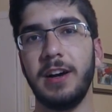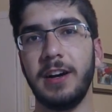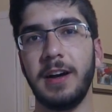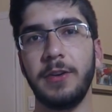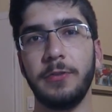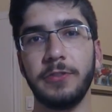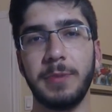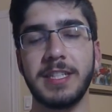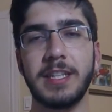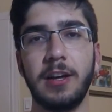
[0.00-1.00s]
I know for
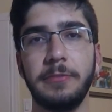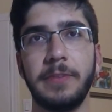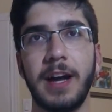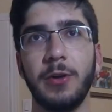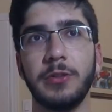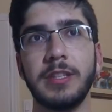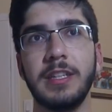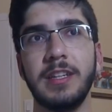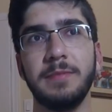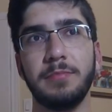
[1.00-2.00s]
myself, I
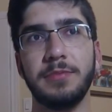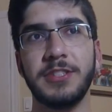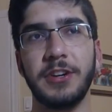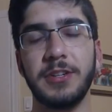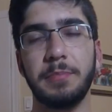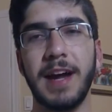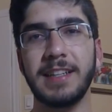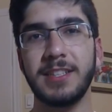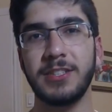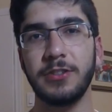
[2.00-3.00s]
only start to
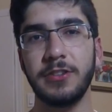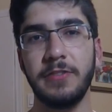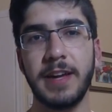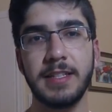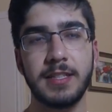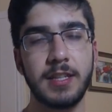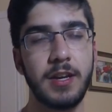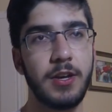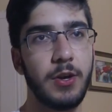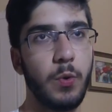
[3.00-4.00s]
practice certain events
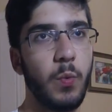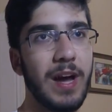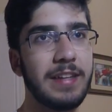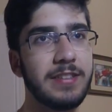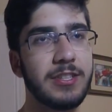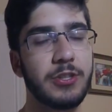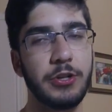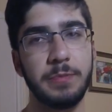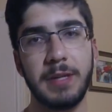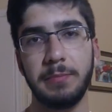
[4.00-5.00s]
when
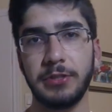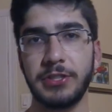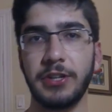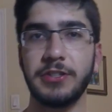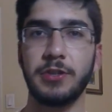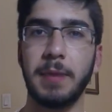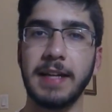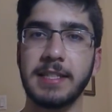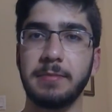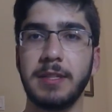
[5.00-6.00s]
certain people start
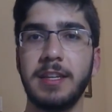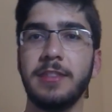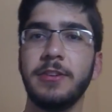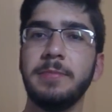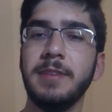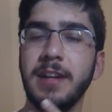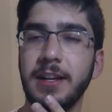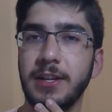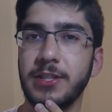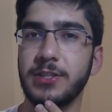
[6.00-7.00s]
surpassing me in them.
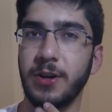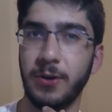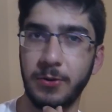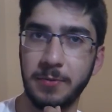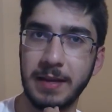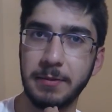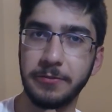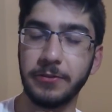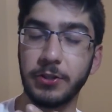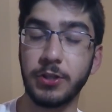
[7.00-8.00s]
So maybe
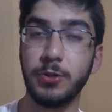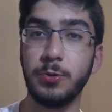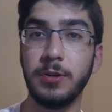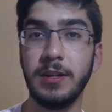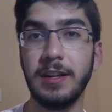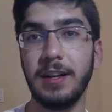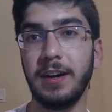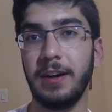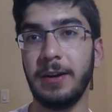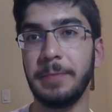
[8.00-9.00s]
for you,
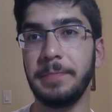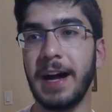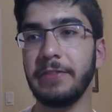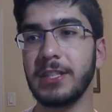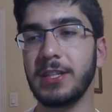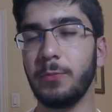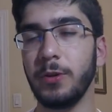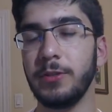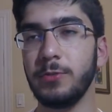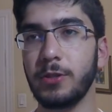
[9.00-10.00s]
having
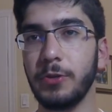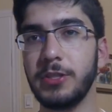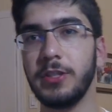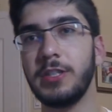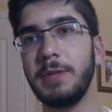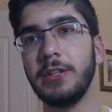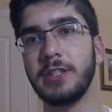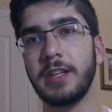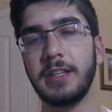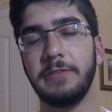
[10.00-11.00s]
someone who's close to your speed or
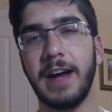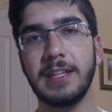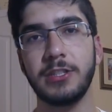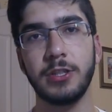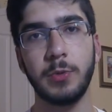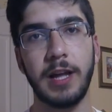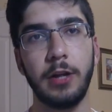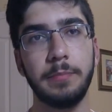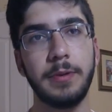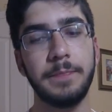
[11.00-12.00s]
slightly faster would
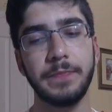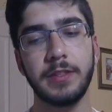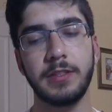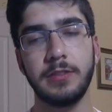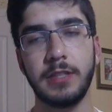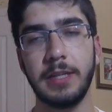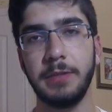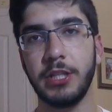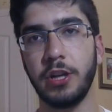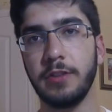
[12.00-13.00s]
help to
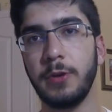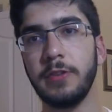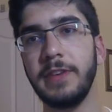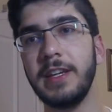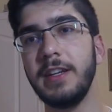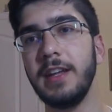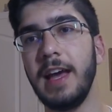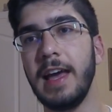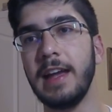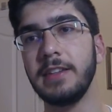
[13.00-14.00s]
keep each other motivated
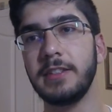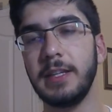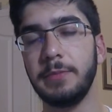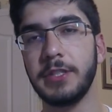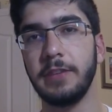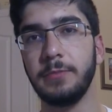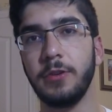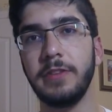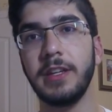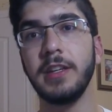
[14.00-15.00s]
and keep yourself
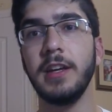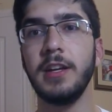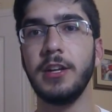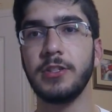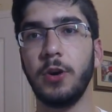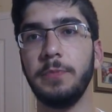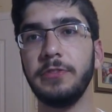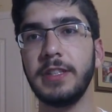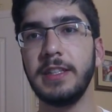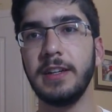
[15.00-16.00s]
motivated. So
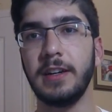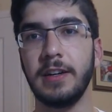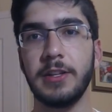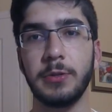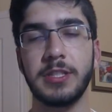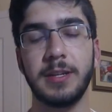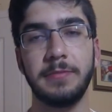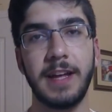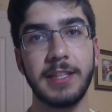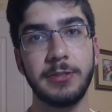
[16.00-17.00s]
hopefully there was
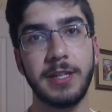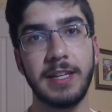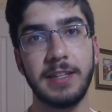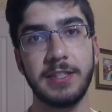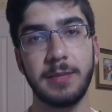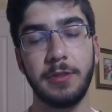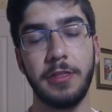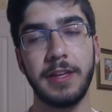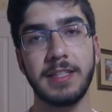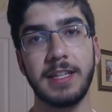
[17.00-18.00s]
some value in some of the
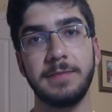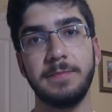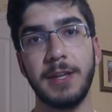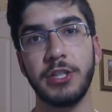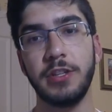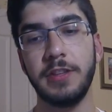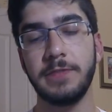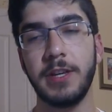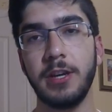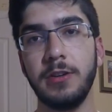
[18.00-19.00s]
things I mentioned in
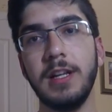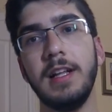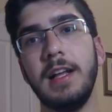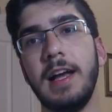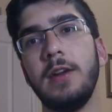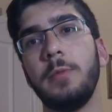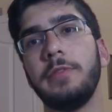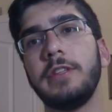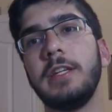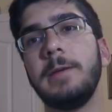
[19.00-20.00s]
this video, and
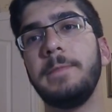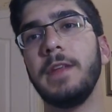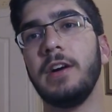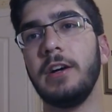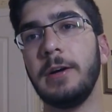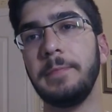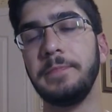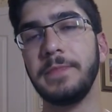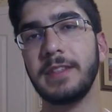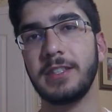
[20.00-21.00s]
hopefully
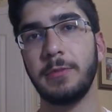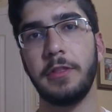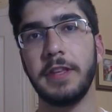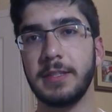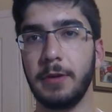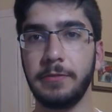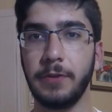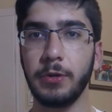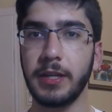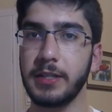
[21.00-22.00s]
some of the things about
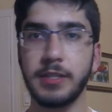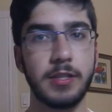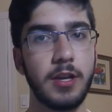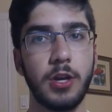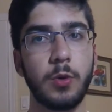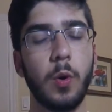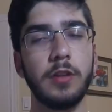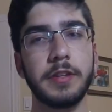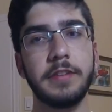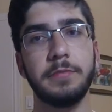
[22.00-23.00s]
focus,
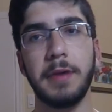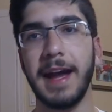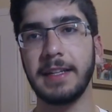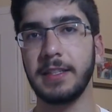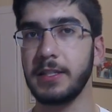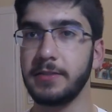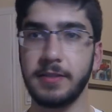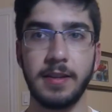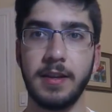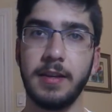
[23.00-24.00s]
quality of
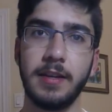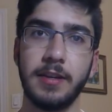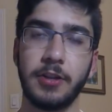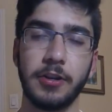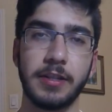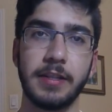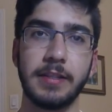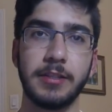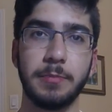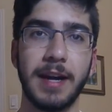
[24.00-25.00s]
practice,
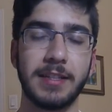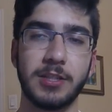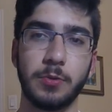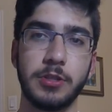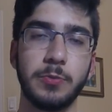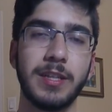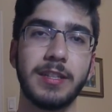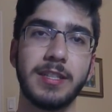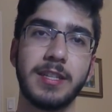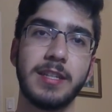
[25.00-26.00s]
targeting your practice towards your
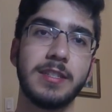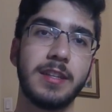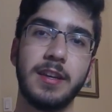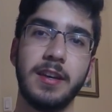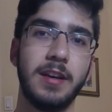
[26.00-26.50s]
weaknesses,